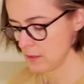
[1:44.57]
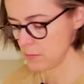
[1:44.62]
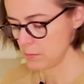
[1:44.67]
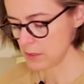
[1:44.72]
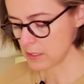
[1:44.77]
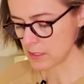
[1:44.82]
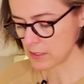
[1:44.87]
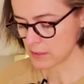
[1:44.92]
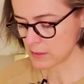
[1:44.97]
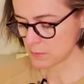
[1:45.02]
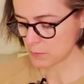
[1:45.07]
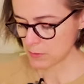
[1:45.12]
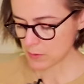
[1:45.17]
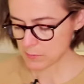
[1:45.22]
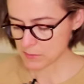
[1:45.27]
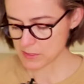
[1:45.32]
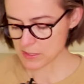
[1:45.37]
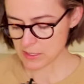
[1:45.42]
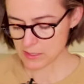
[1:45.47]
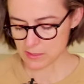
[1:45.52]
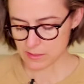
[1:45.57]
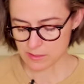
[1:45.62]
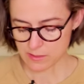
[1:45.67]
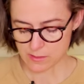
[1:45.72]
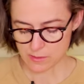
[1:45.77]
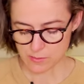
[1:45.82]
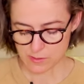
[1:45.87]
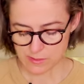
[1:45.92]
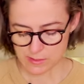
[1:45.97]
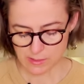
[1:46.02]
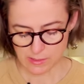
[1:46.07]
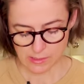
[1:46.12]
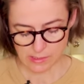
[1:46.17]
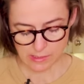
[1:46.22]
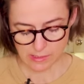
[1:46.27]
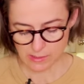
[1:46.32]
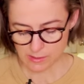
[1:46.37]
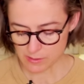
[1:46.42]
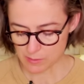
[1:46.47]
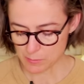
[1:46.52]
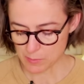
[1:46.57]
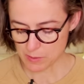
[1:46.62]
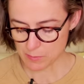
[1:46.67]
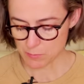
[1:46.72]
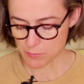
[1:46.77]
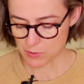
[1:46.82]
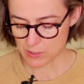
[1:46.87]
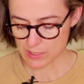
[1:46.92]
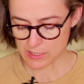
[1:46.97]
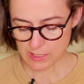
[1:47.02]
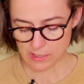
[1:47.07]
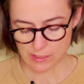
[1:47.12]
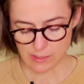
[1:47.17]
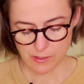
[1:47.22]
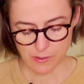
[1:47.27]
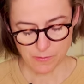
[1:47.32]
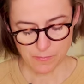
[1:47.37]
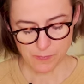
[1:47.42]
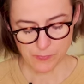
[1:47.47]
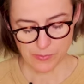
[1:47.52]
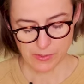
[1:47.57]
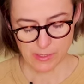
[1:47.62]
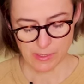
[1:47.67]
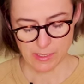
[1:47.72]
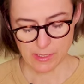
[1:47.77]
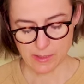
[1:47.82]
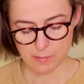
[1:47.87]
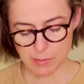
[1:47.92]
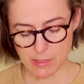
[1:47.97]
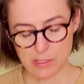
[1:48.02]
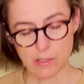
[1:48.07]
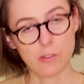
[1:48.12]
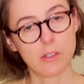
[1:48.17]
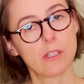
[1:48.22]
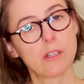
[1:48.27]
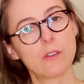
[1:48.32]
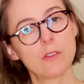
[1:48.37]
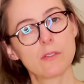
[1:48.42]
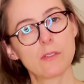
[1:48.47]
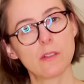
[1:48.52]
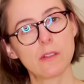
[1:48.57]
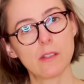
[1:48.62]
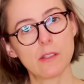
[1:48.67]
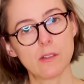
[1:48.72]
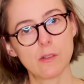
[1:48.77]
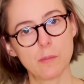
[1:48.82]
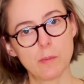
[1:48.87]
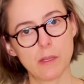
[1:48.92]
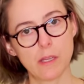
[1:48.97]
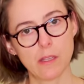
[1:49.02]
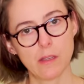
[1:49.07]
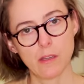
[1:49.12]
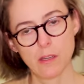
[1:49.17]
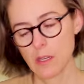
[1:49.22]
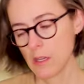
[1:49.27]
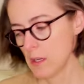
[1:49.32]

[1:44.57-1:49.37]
because Parmesan is always a little bit more yellow and pecorino is a little bit